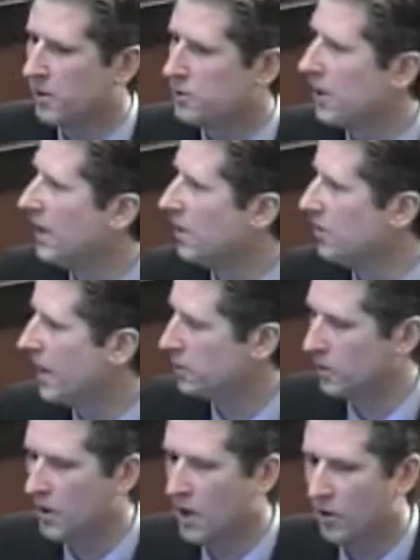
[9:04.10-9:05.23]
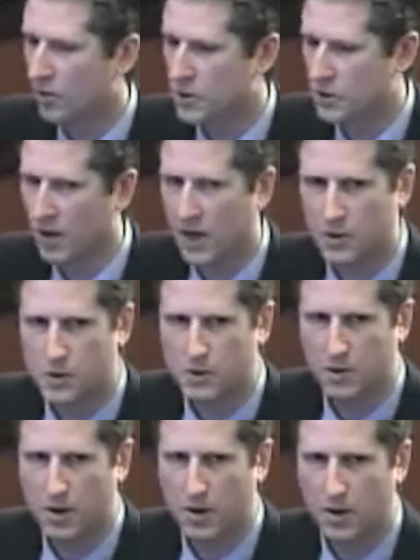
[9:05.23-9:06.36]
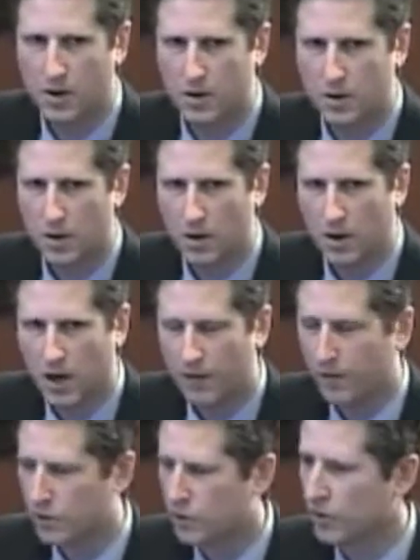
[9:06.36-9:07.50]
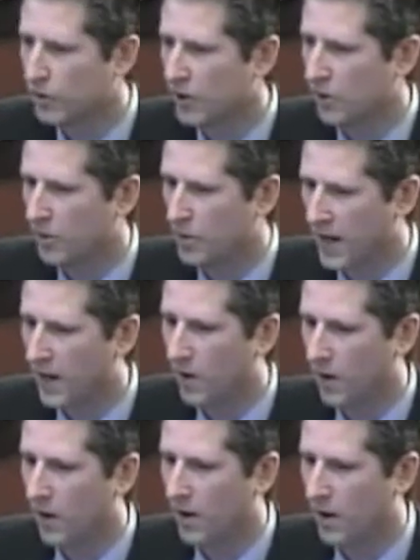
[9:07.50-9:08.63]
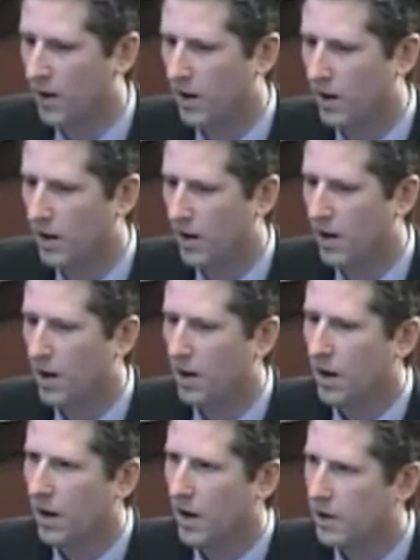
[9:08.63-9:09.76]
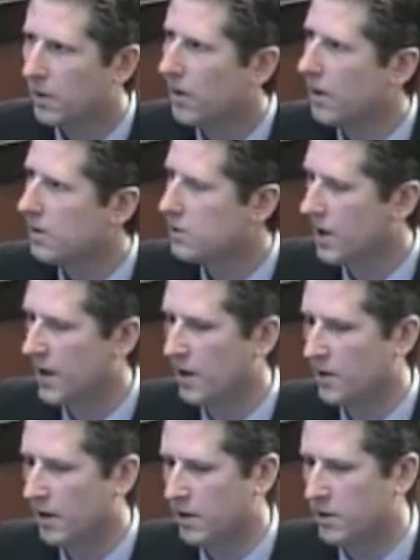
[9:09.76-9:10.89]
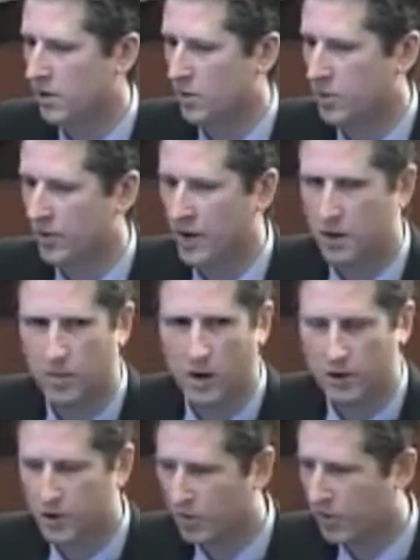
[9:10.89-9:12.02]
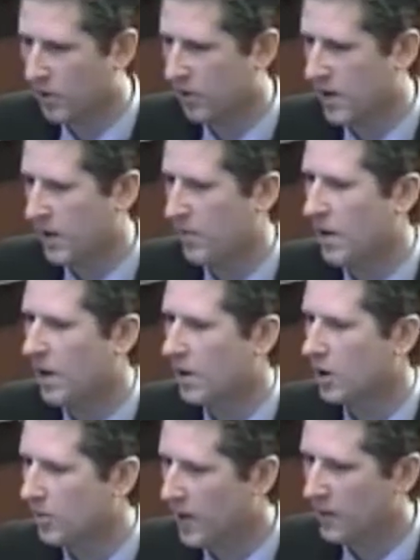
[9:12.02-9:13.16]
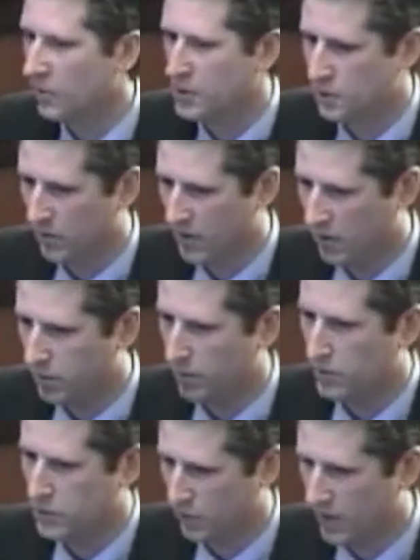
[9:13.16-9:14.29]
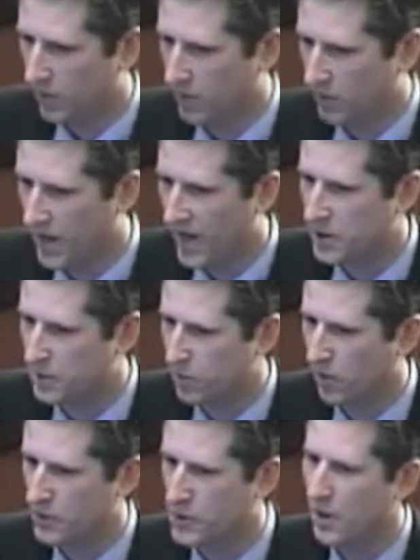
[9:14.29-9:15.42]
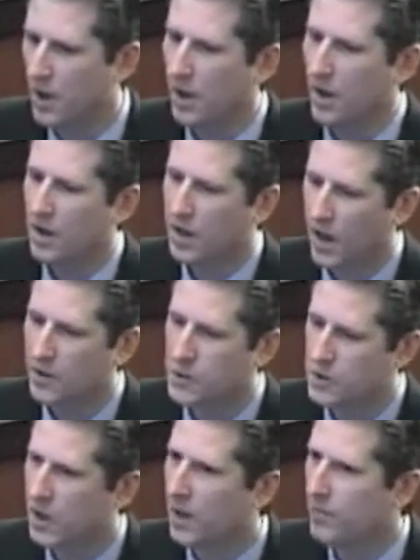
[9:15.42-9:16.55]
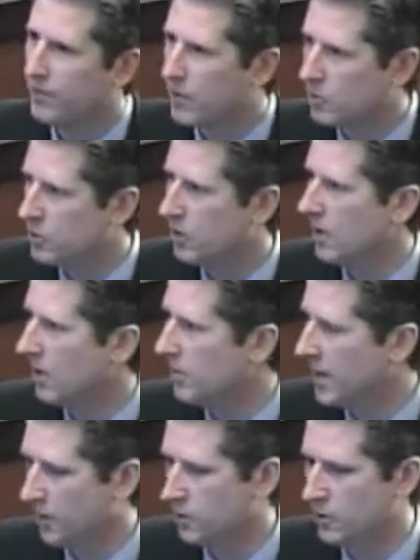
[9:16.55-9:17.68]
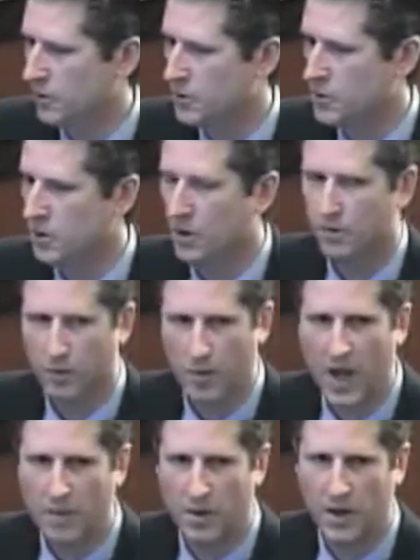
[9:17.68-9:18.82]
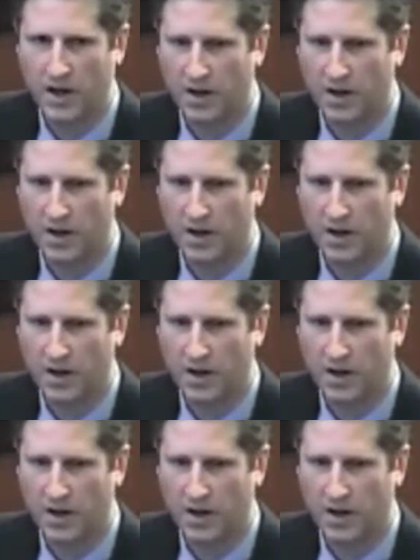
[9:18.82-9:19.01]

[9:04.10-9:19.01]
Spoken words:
child abduction, restraints offer true little power. Entering a child into the Prevent Departure program, combined with surrendering passports, can stop future abductions from happening.